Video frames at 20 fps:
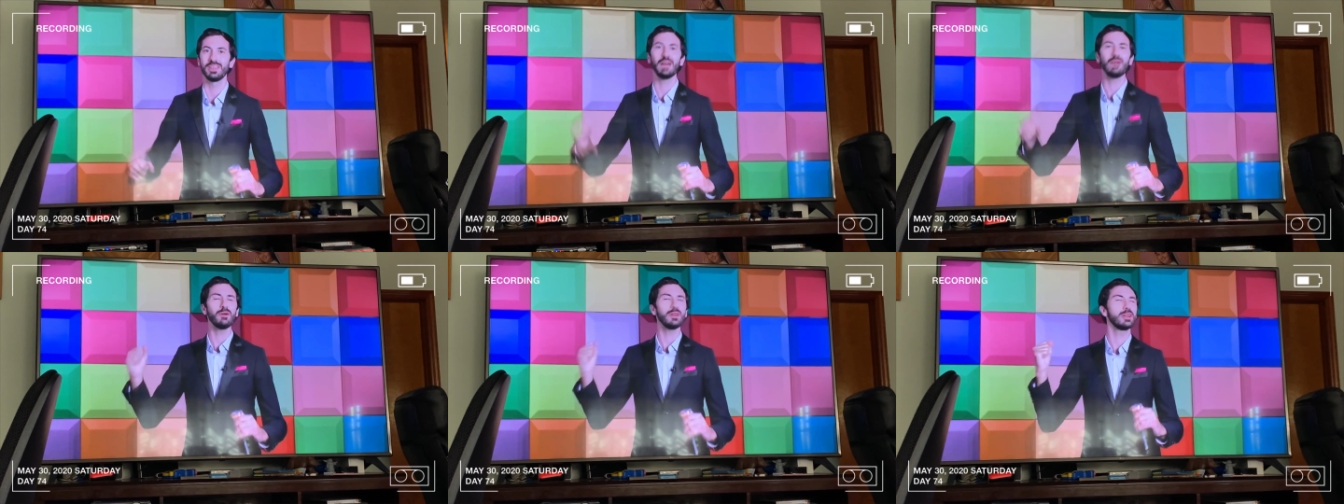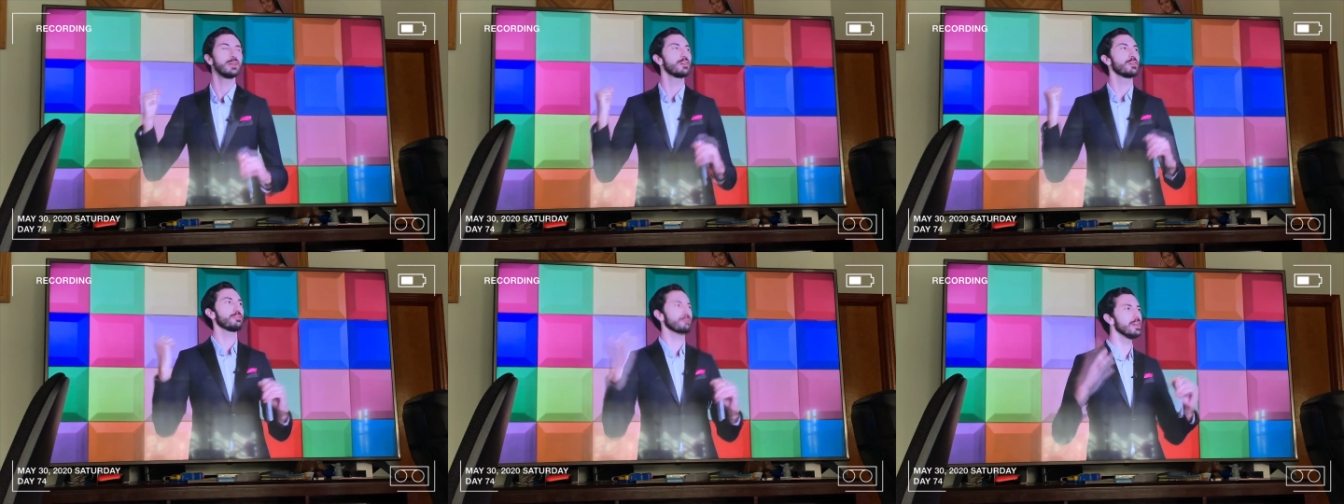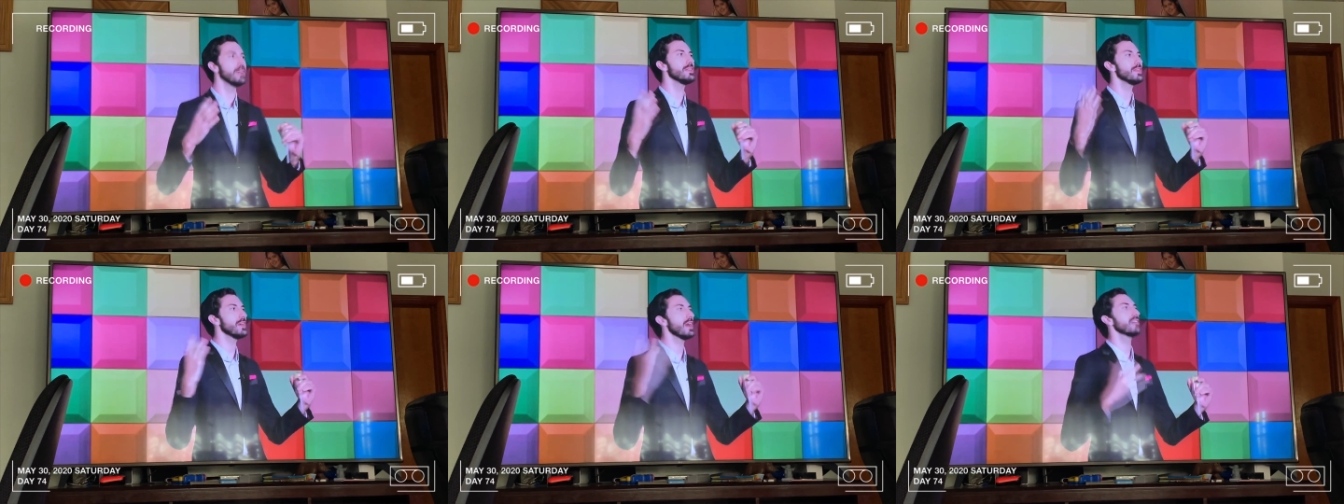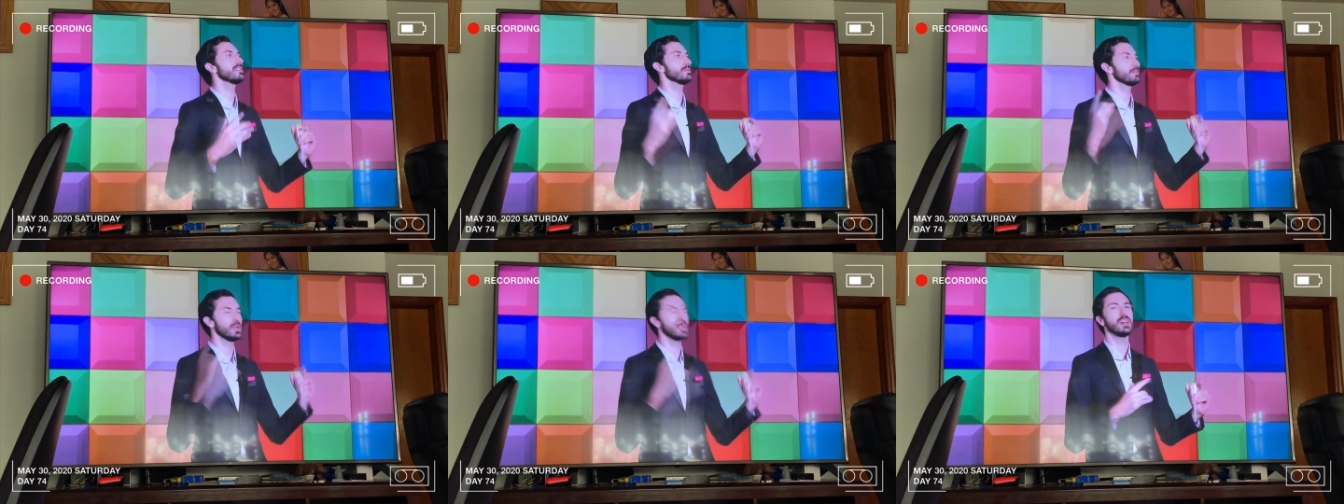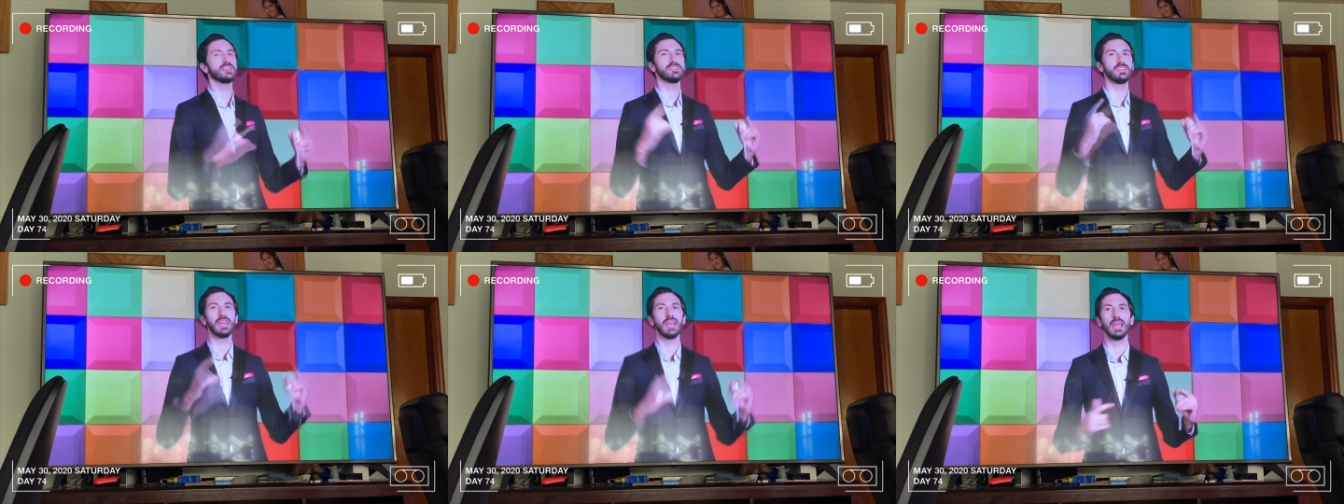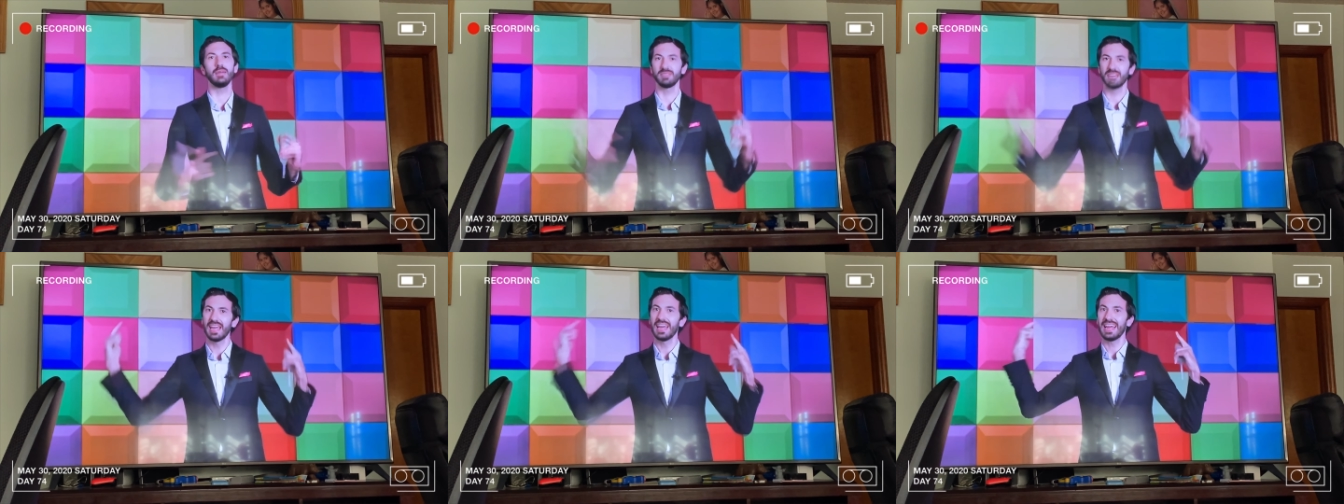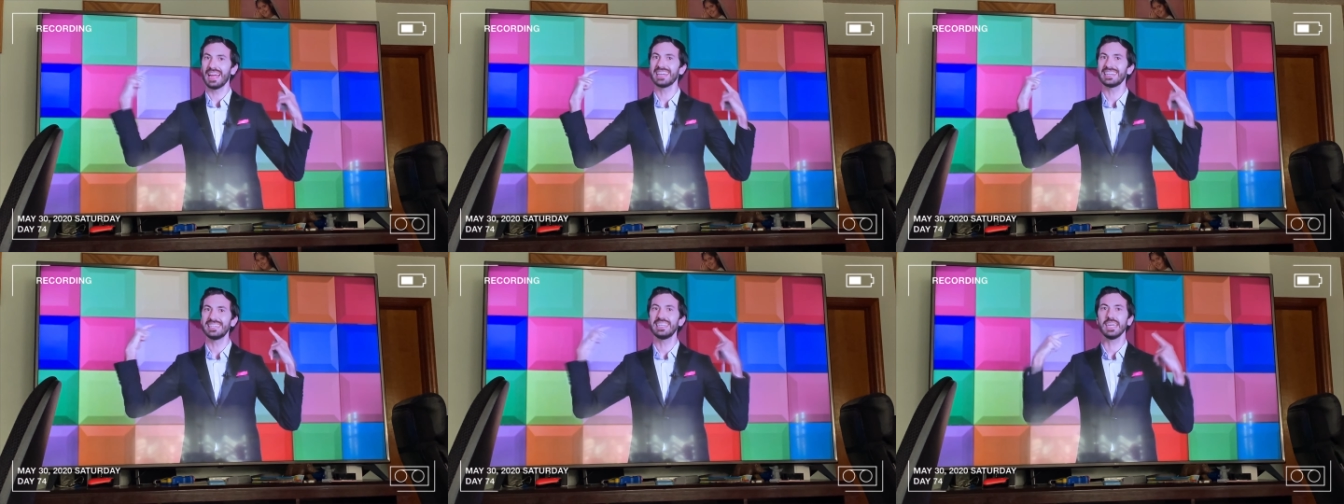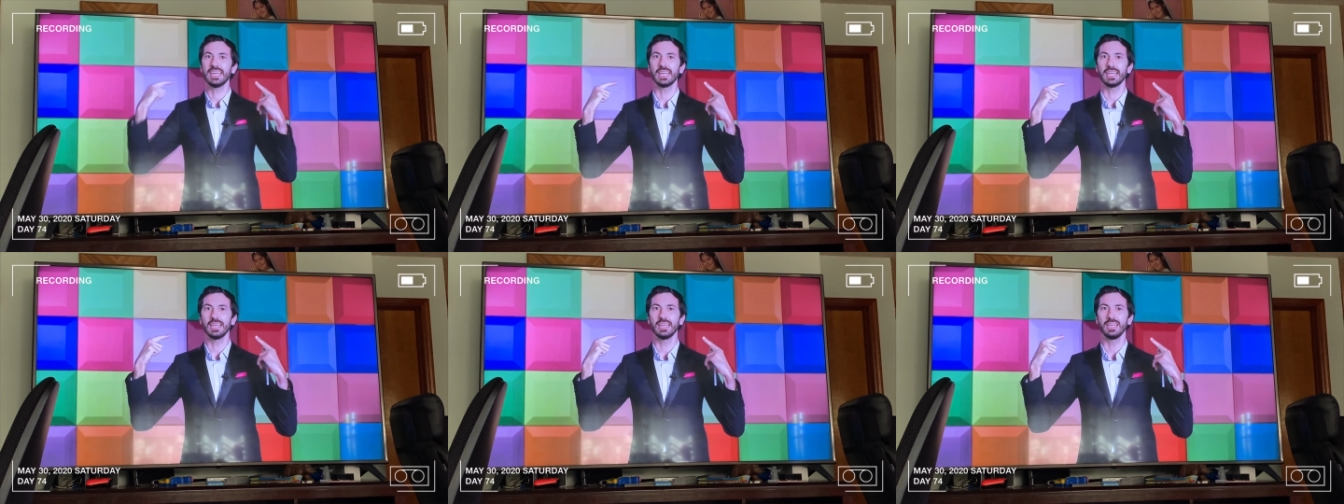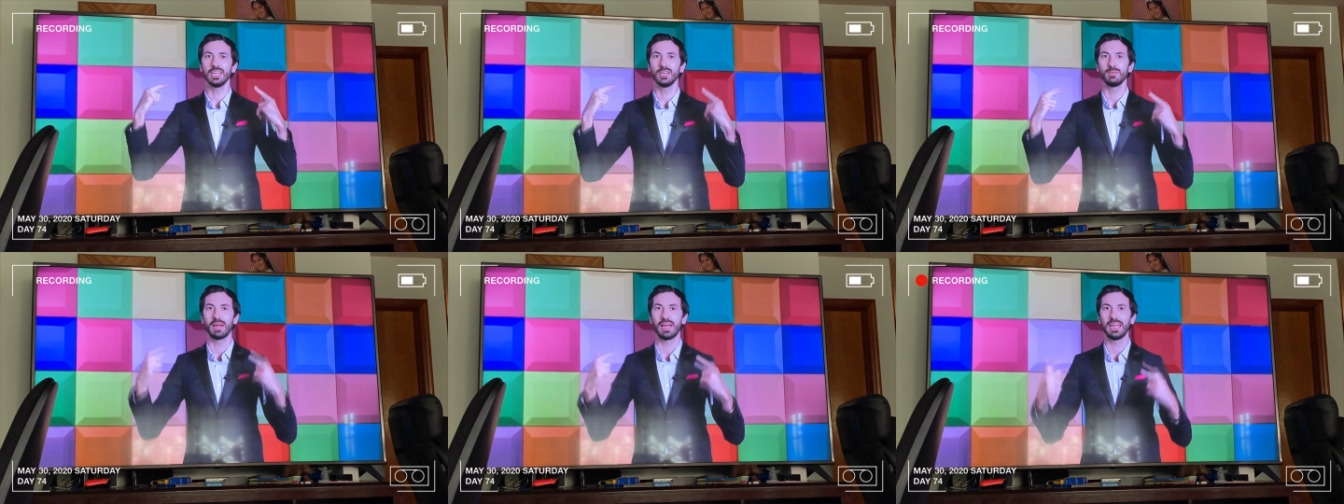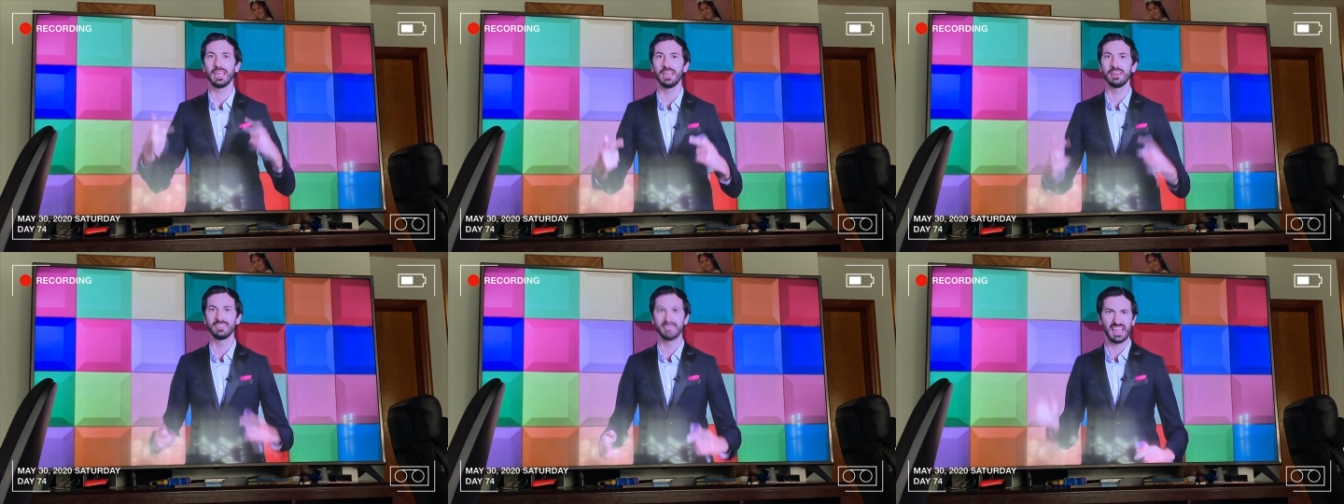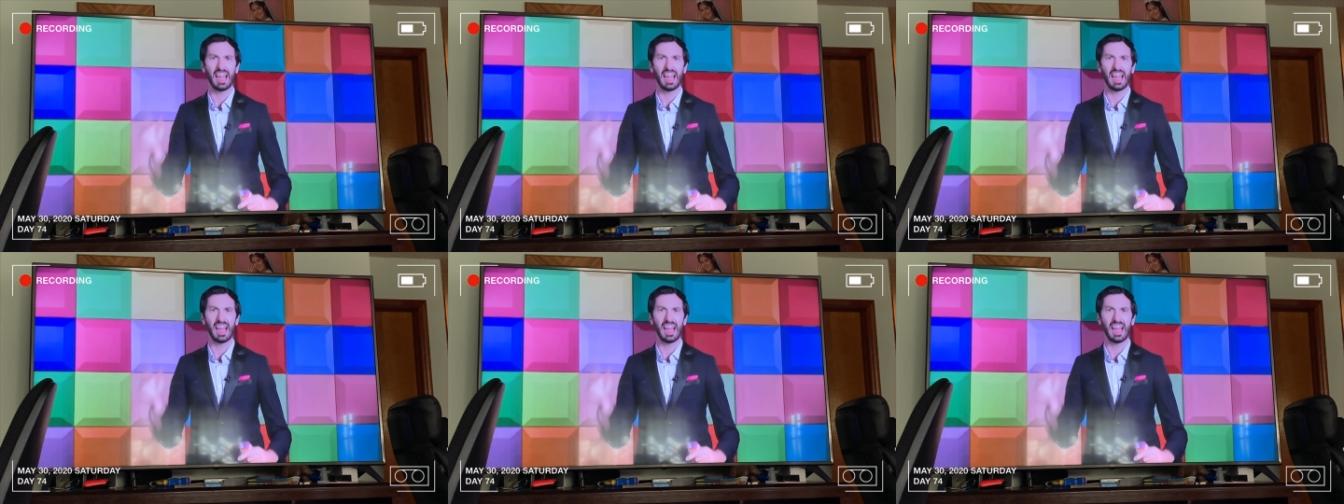I want to hear 3,000 plus names and dinging into my ears.